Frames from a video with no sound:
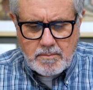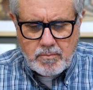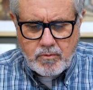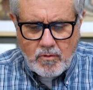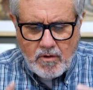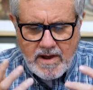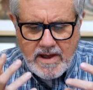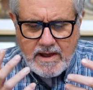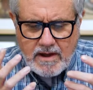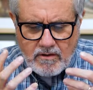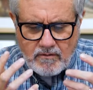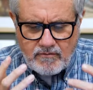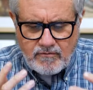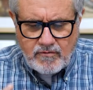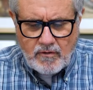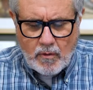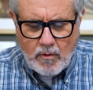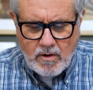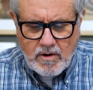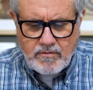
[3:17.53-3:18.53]
Break
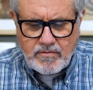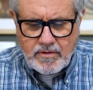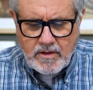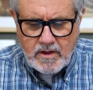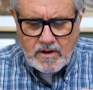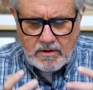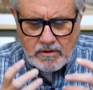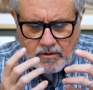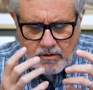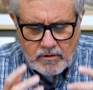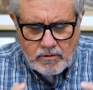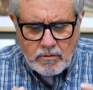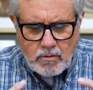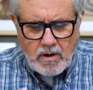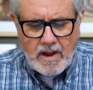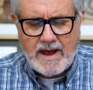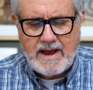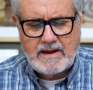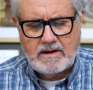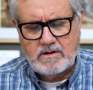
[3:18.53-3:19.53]
forth
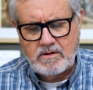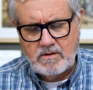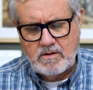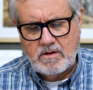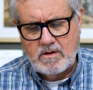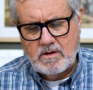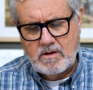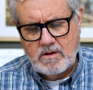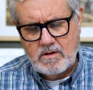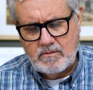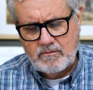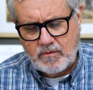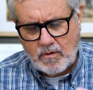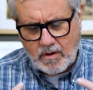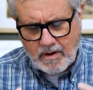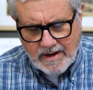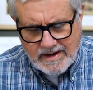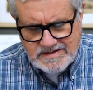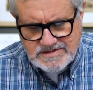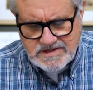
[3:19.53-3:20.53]
new light
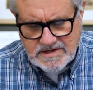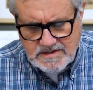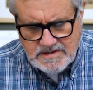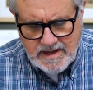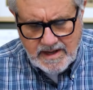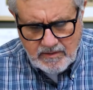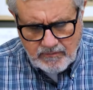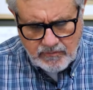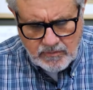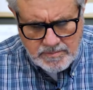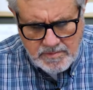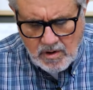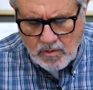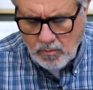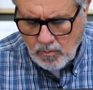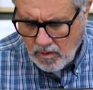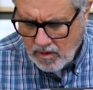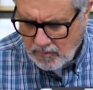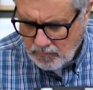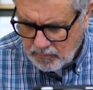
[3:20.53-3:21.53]
for us today from
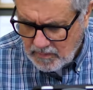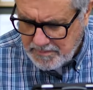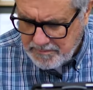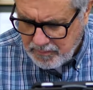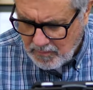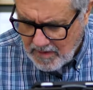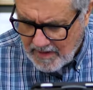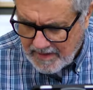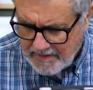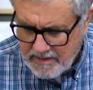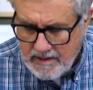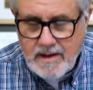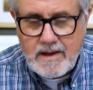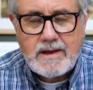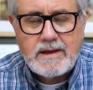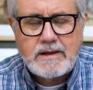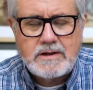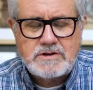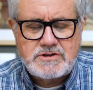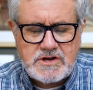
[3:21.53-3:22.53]
your word, we pray,
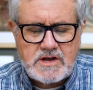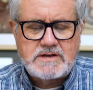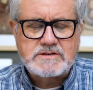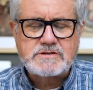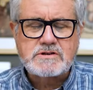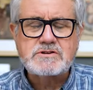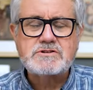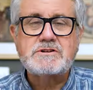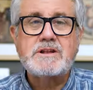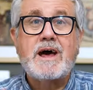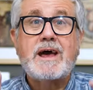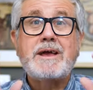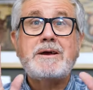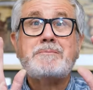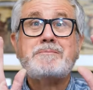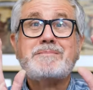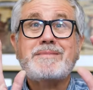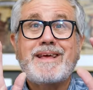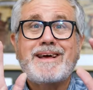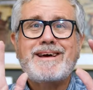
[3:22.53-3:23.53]
in Jesus'
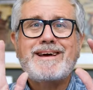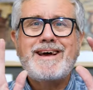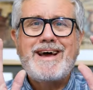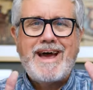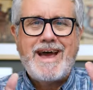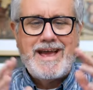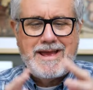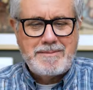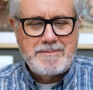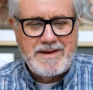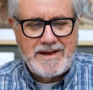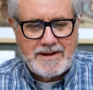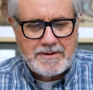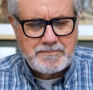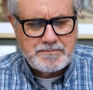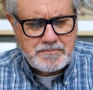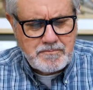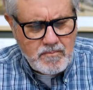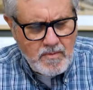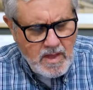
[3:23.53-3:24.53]
name.
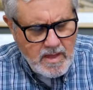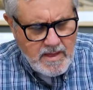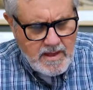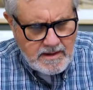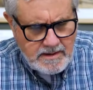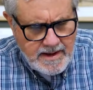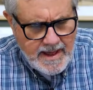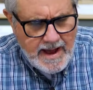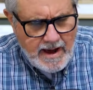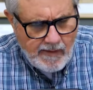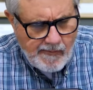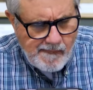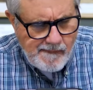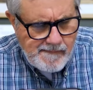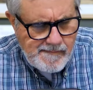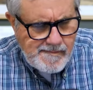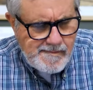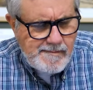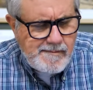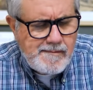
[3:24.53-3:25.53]
Amen. Now,
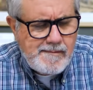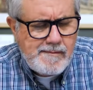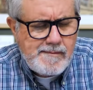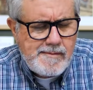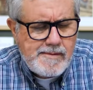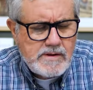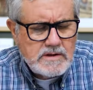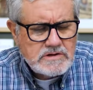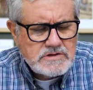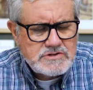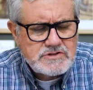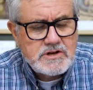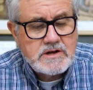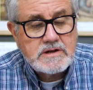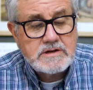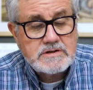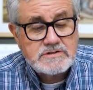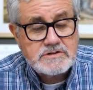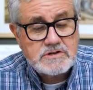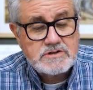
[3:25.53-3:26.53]

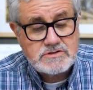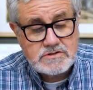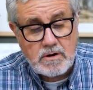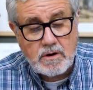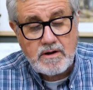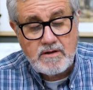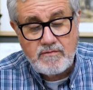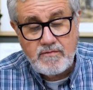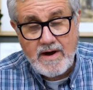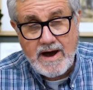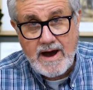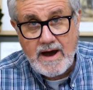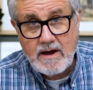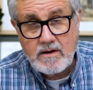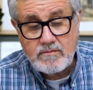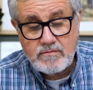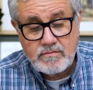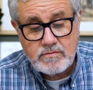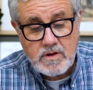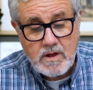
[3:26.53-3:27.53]
Genesis 35.